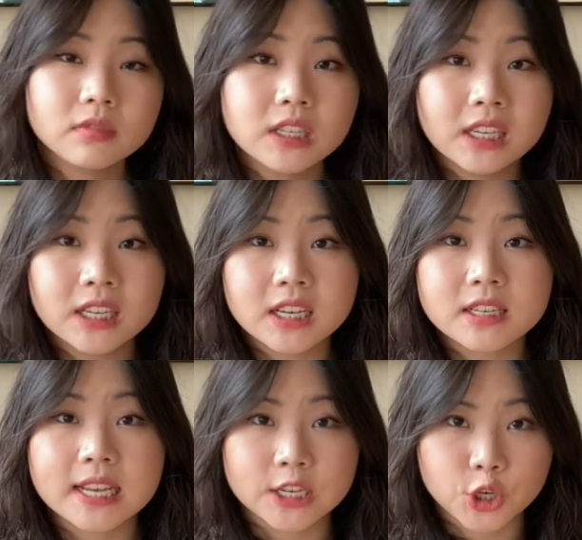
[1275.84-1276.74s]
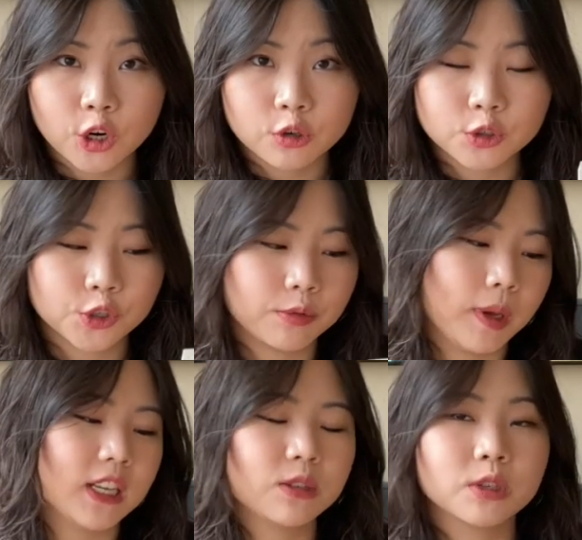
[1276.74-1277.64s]
It is a charcoal
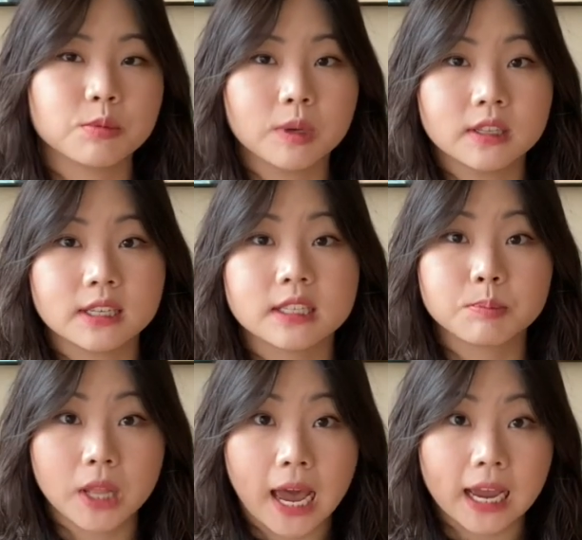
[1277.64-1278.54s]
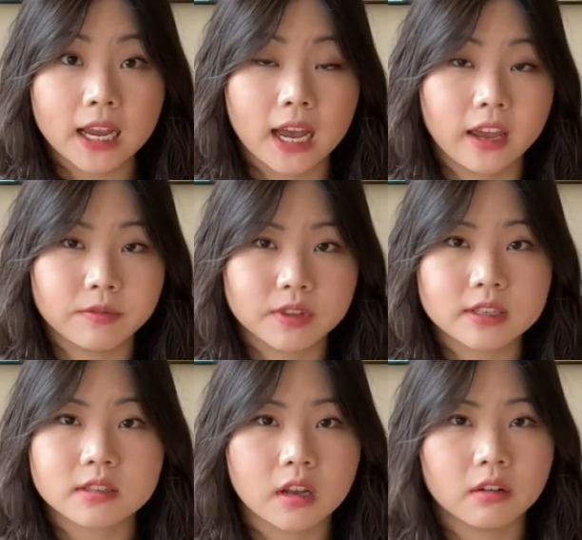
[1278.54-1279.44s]
toothpaste, which means it's black. This
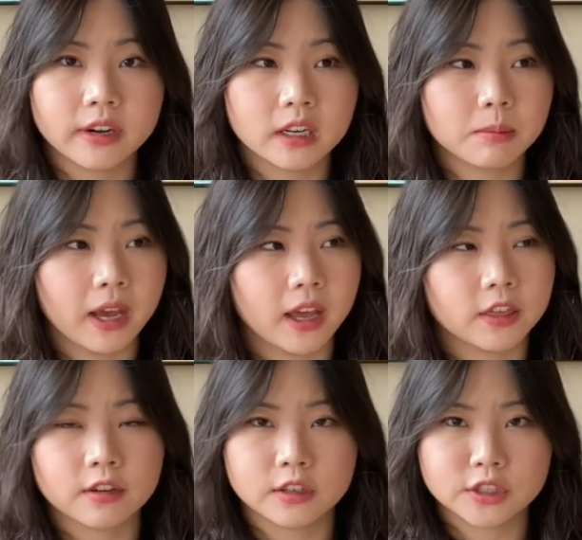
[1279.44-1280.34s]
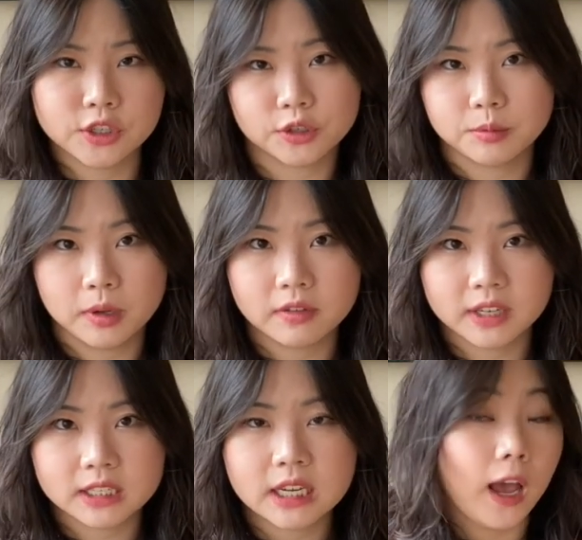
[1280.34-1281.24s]
is already my third tube of
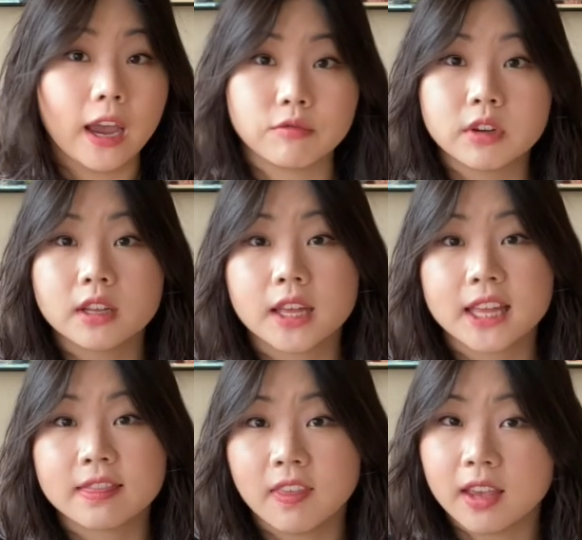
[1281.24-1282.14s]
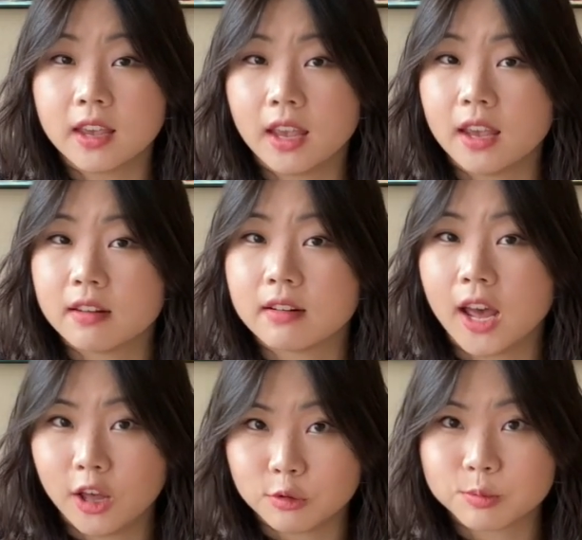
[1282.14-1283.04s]
it. I really think it
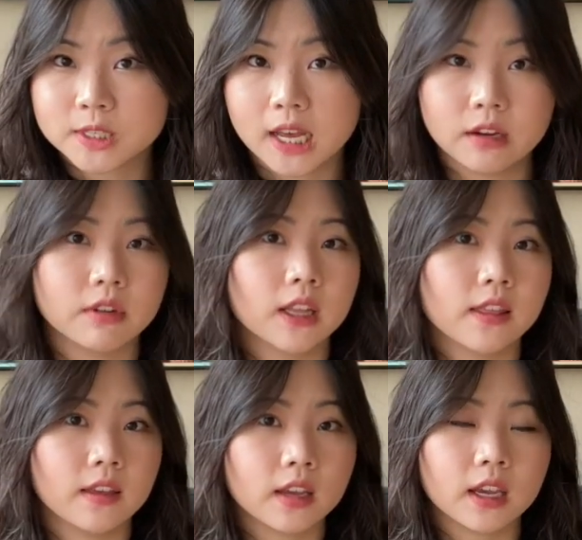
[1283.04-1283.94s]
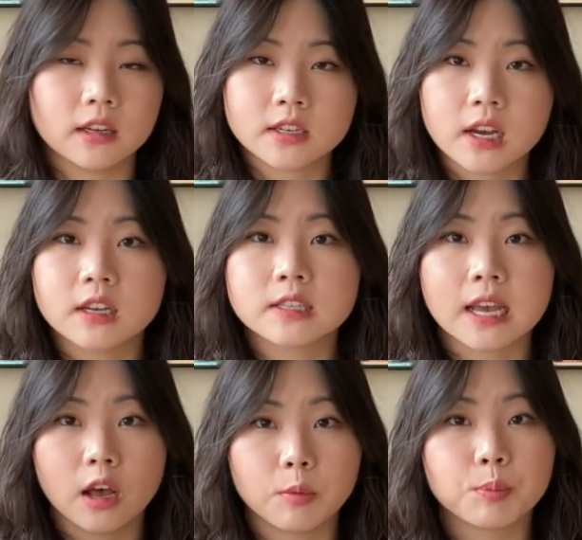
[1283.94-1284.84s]
helps. I really think it does
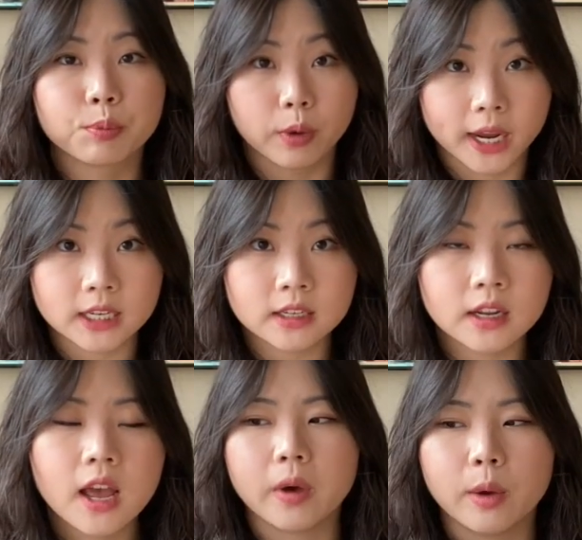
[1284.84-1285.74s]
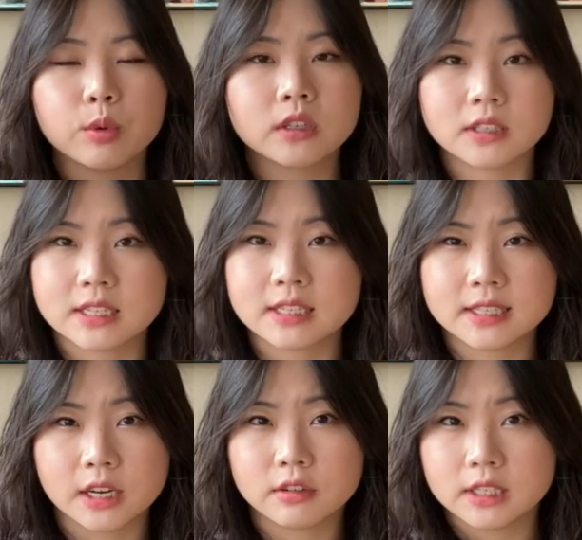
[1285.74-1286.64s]
help brighten. I wouldn't
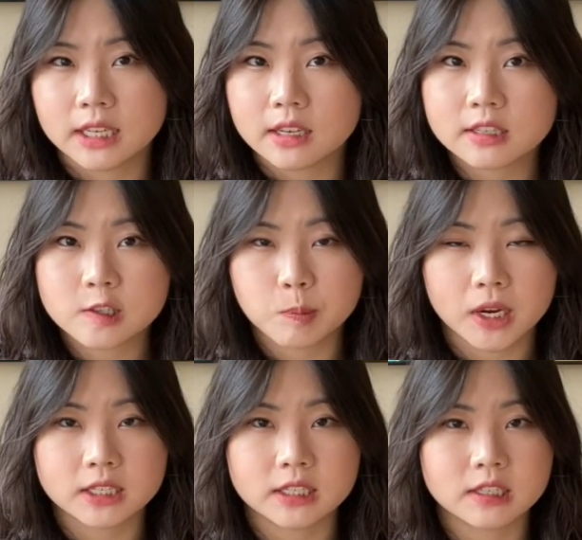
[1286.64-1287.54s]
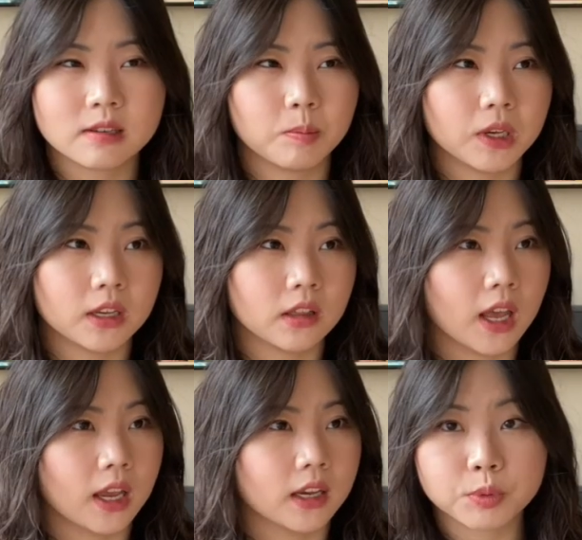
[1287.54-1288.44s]
necessarily expect it to be
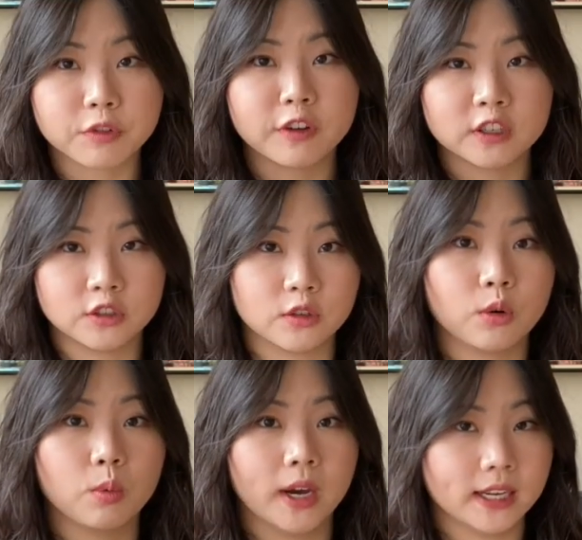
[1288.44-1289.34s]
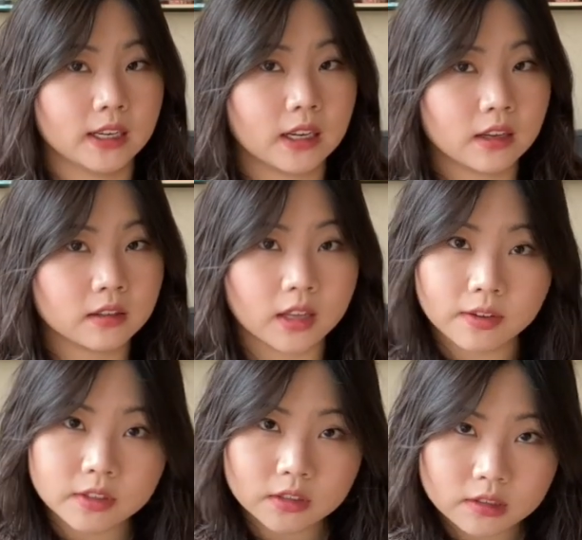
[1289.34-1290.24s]
like professional whitening
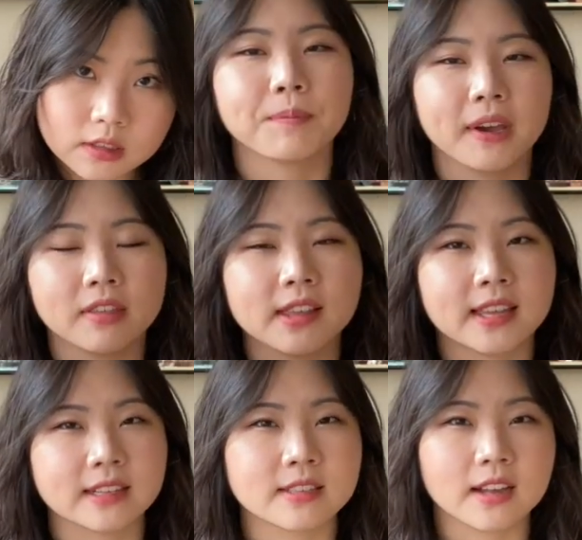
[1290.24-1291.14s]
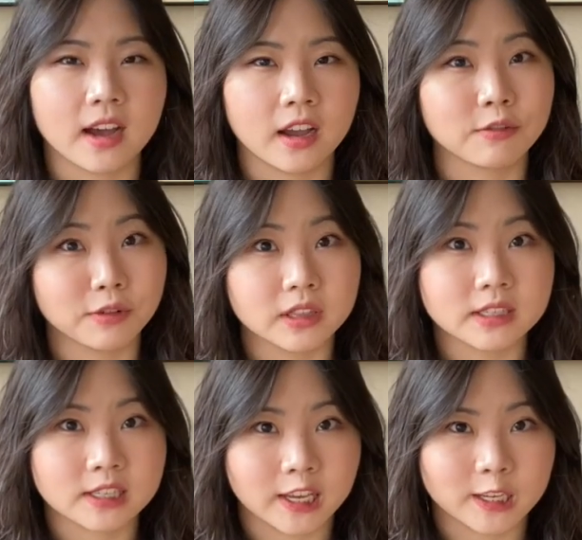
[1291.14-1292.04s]
levels. I think that's not a
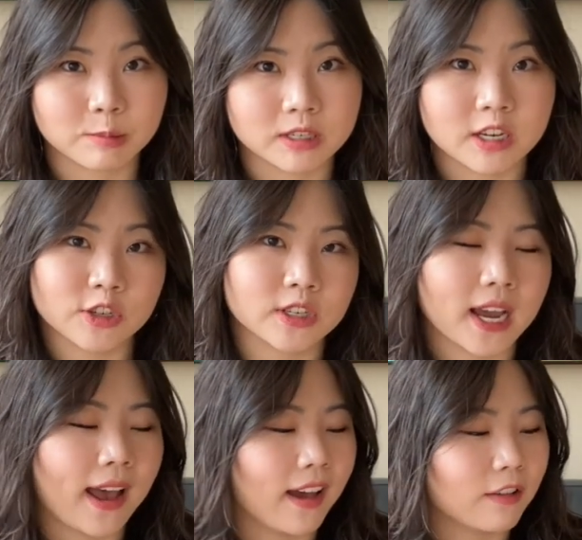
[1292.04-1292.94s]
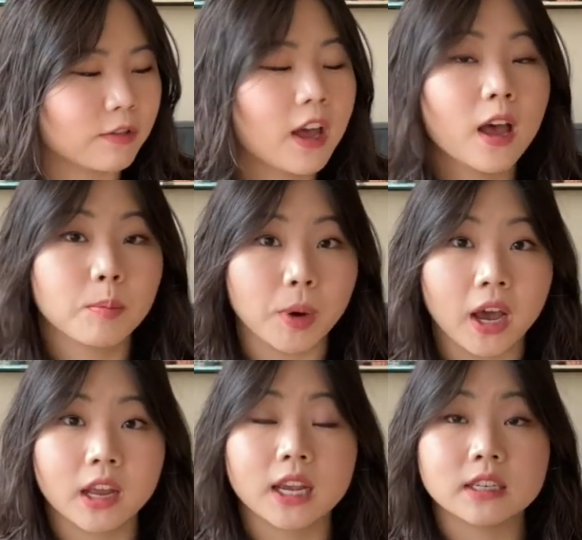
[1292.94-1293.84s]
realistic expectation to have,
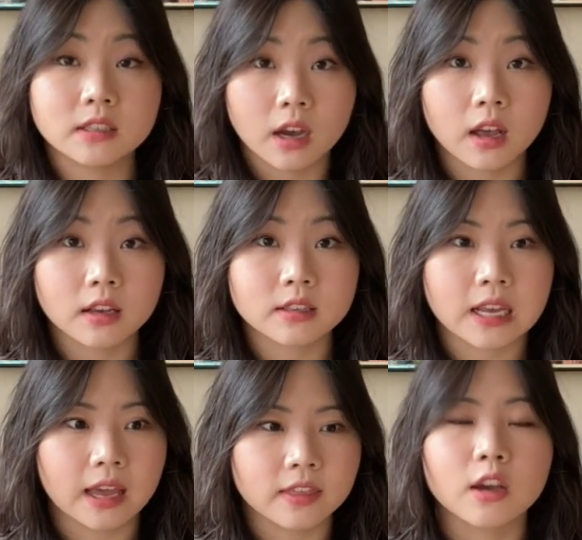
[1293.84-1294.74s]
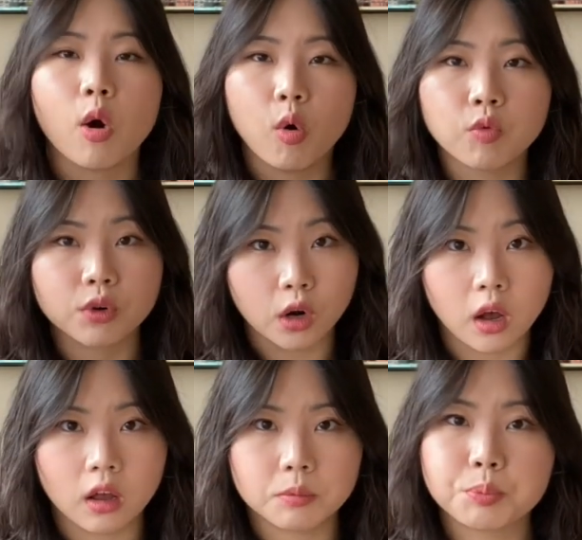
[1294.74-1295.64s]
but it does, I think,
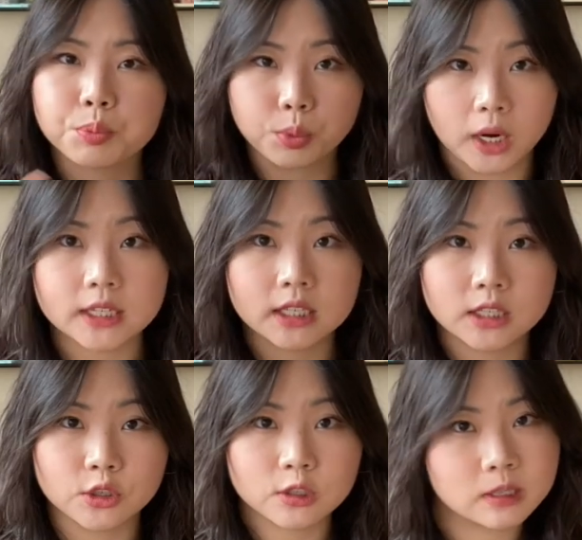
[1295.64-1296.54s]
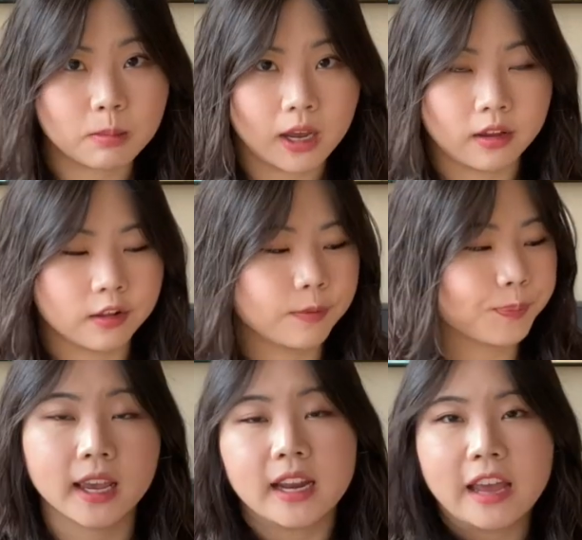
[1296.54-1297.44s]
overall brighten your smile.
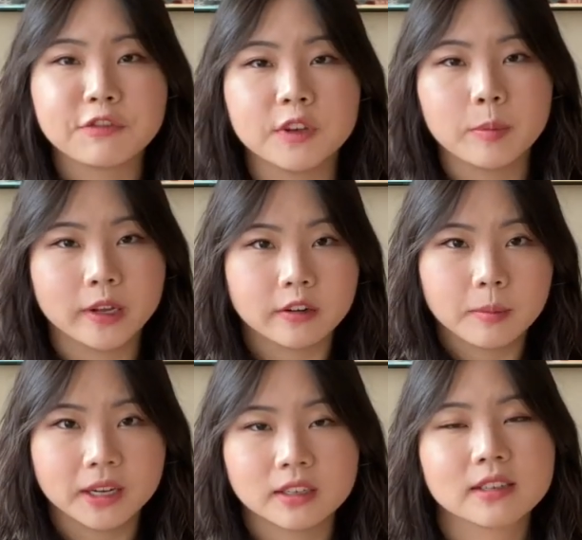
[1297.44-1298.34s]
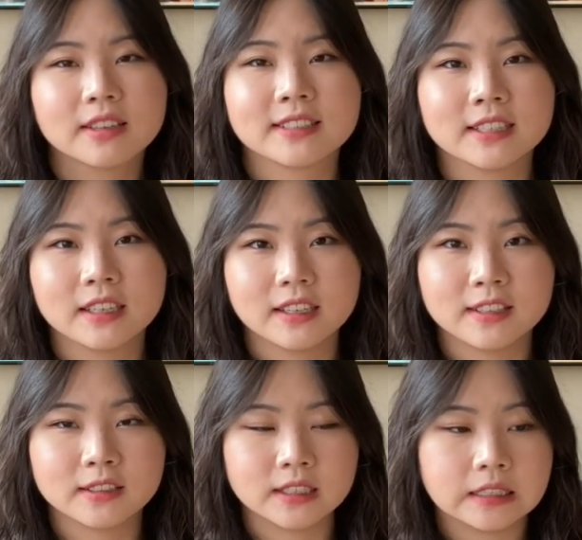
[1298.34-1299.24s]
And I feel better about it because
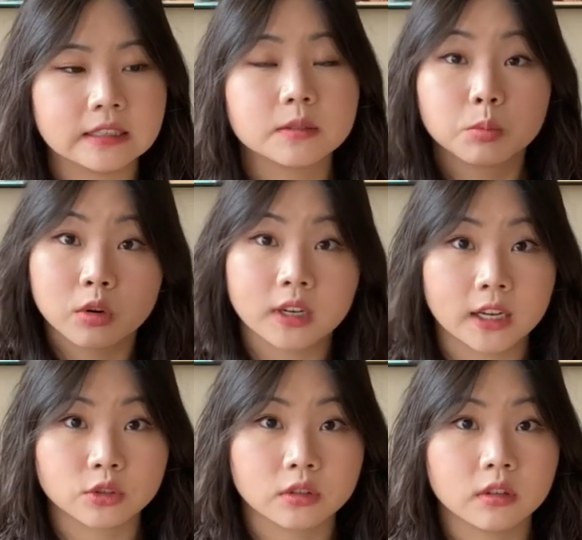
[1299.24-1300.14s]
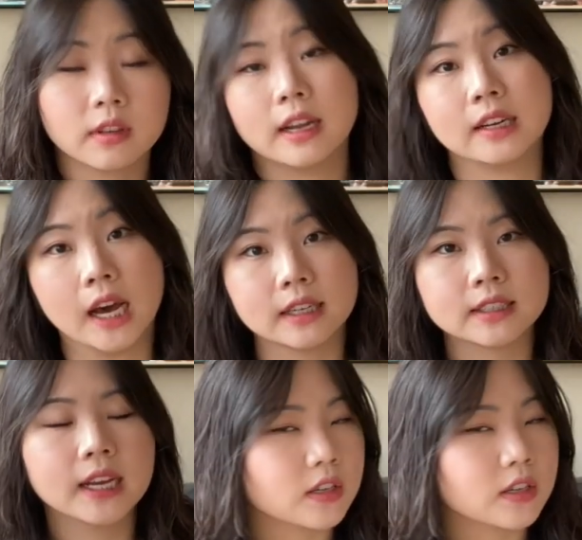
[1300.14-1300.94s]
it is more natural than not.